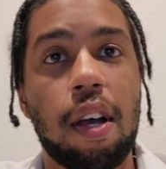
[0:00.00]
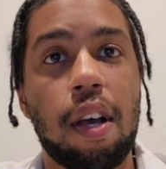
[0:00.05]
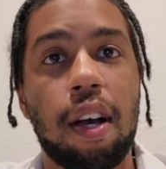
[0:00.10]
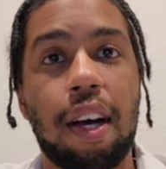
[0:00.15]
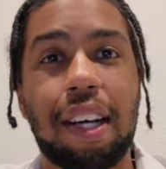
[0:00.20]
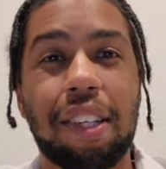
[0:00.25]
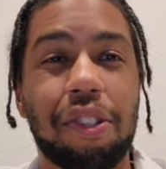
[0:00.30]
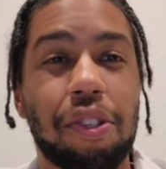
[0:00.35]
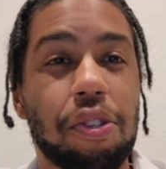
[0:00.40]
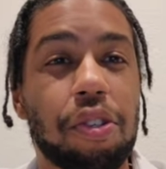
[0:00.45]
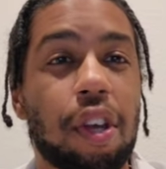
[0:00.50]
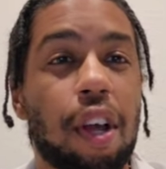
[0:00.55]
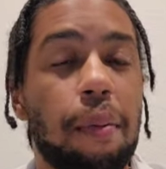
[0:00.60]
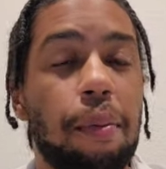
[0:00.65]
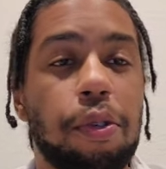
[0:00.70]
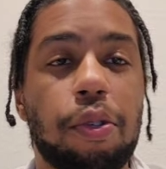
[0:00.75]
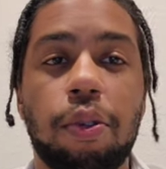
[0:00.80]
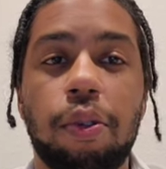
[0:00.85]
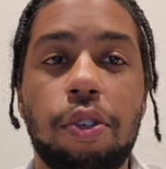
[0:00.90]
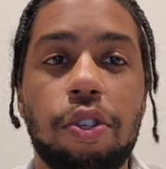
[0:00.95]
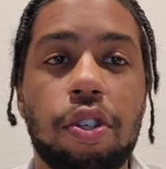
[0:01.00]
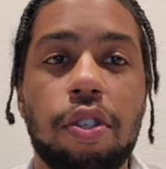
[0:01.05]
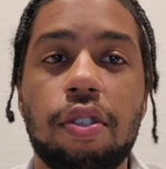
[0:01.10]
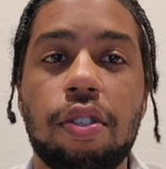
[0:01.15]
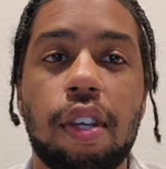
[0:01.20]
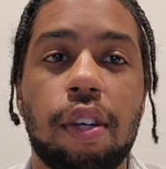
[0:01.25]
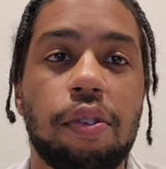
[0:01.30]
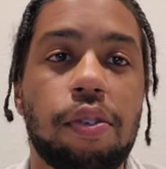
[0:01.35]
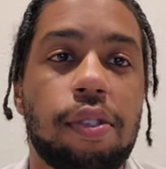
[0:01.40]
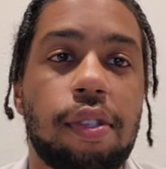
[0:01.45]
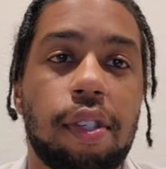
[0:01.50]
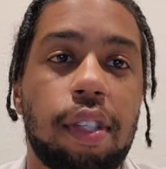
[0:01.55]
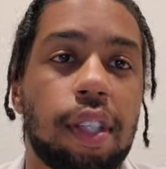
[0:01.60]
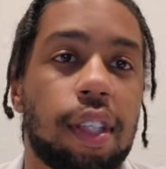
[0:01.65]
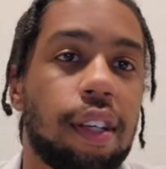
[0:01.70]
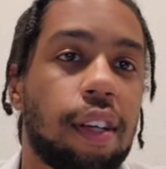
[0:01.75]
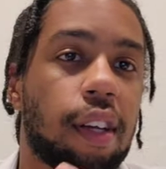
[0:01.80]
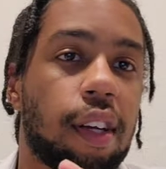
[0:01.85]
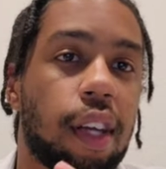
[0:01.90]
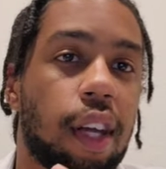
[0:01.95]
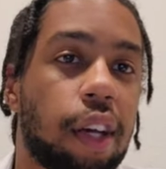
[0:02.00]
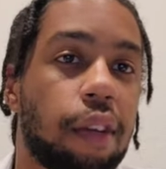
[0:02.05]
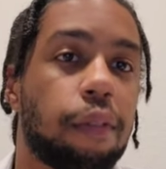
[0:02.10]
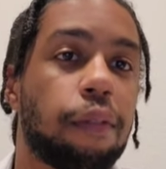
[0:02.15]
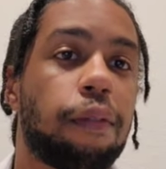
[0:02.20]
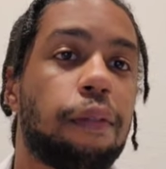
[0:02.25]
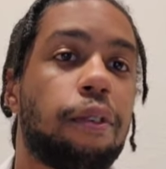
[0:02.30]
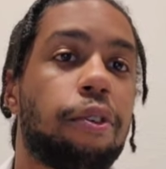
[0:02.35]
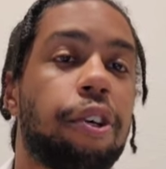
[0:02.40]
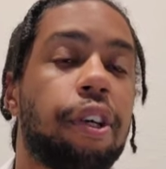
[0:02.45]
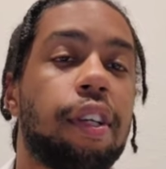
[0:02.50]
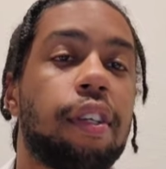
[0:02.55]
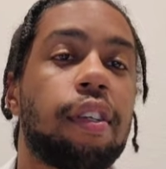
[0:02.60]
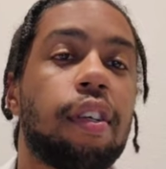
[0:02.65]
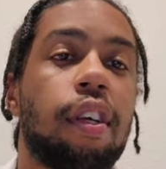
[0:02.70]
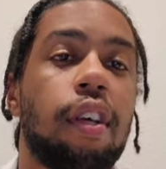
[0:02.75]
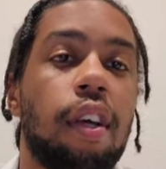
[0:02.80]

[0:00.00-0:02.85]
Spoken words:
There's a couple solutions. I was looking online for it.